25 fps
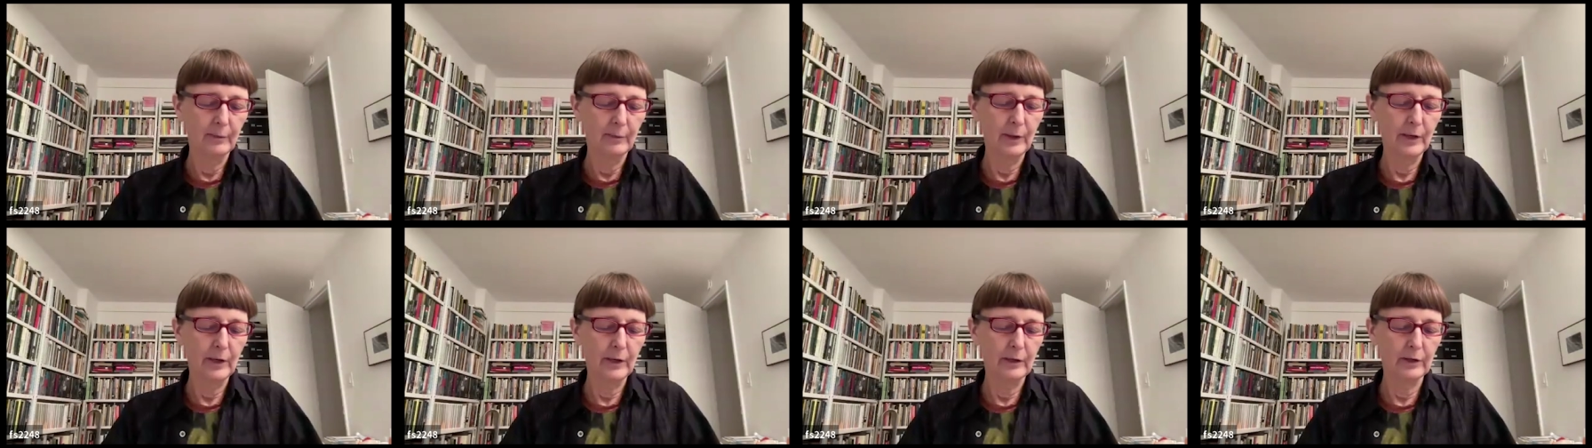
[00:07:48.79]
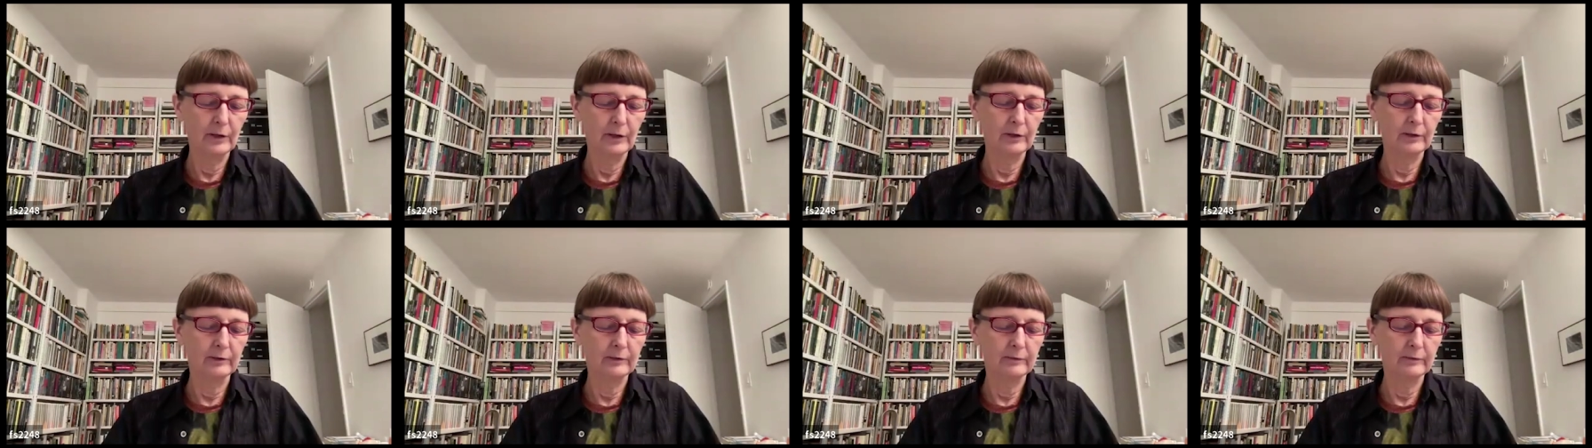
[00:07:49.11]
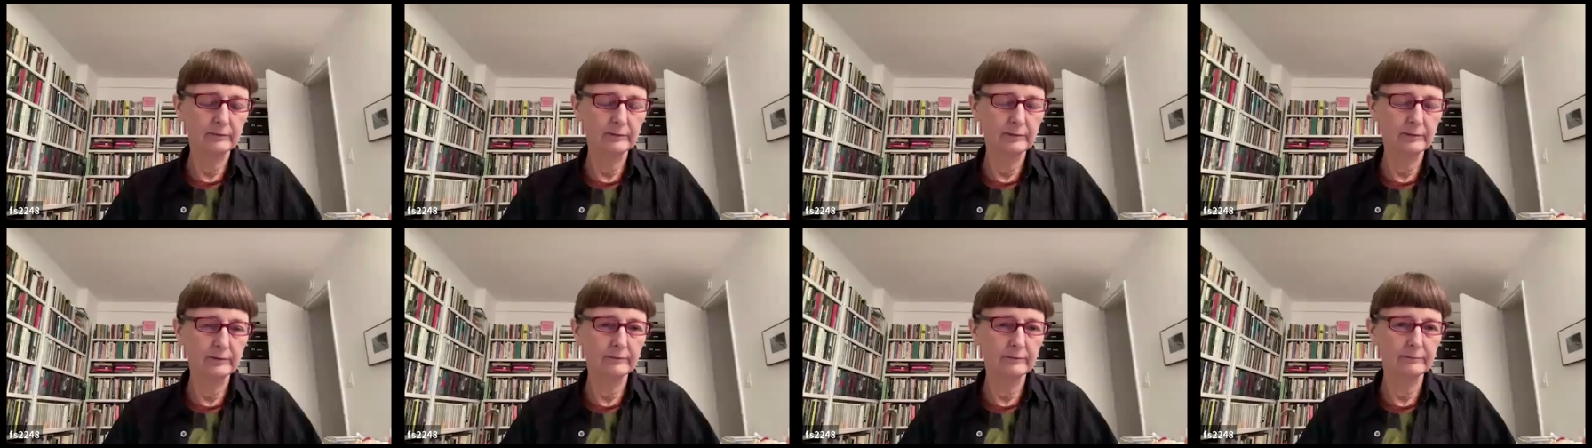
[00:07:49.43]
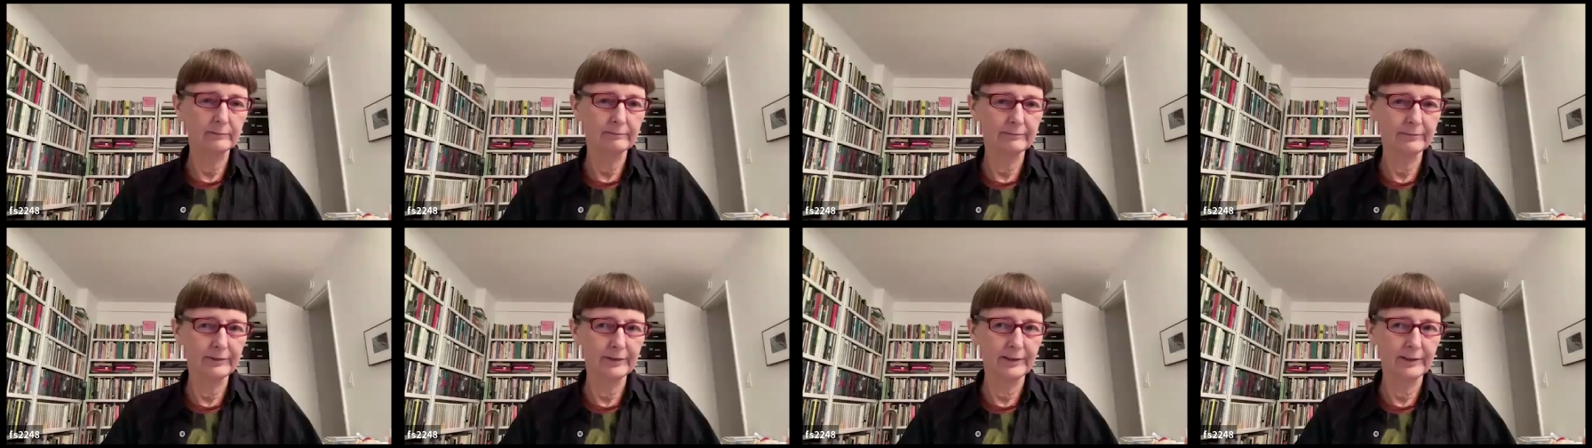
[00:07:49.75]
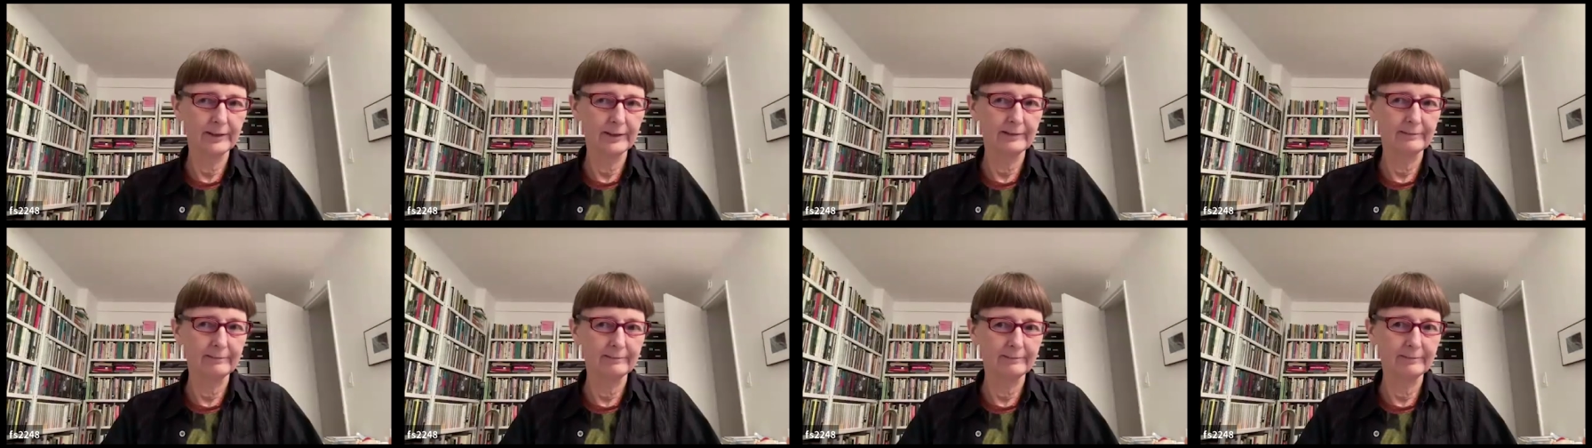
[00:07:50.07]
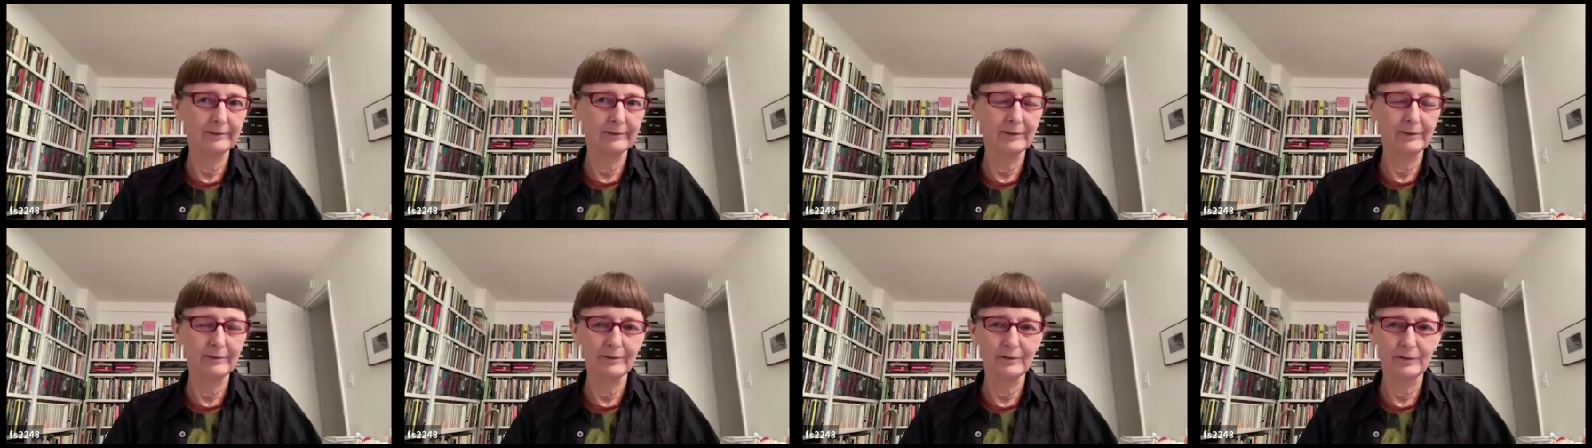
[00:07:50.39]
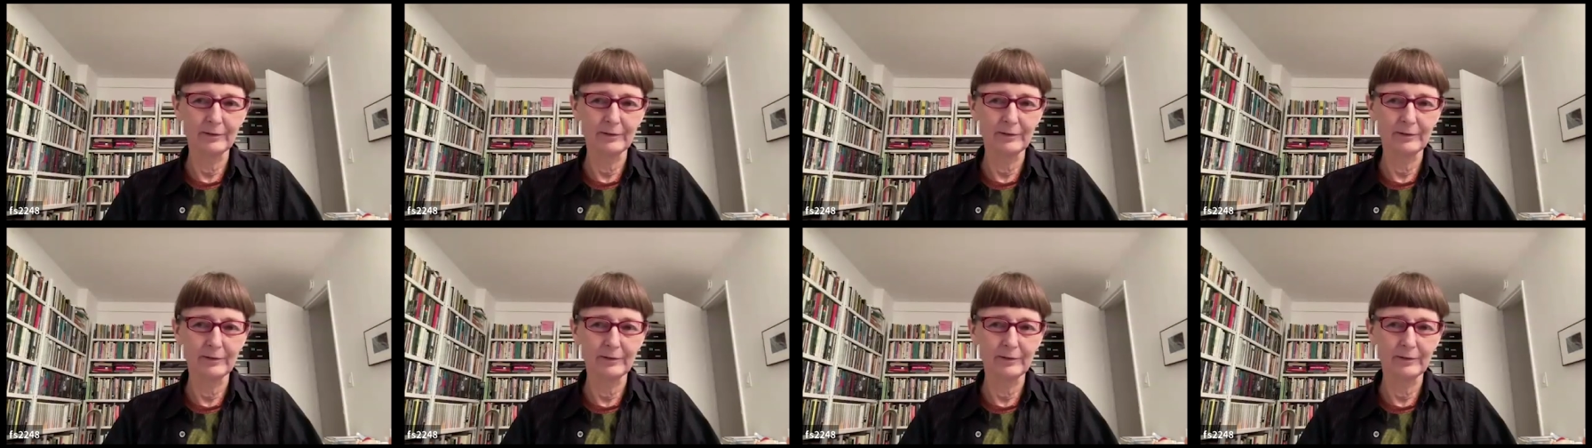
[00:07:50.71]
where you know really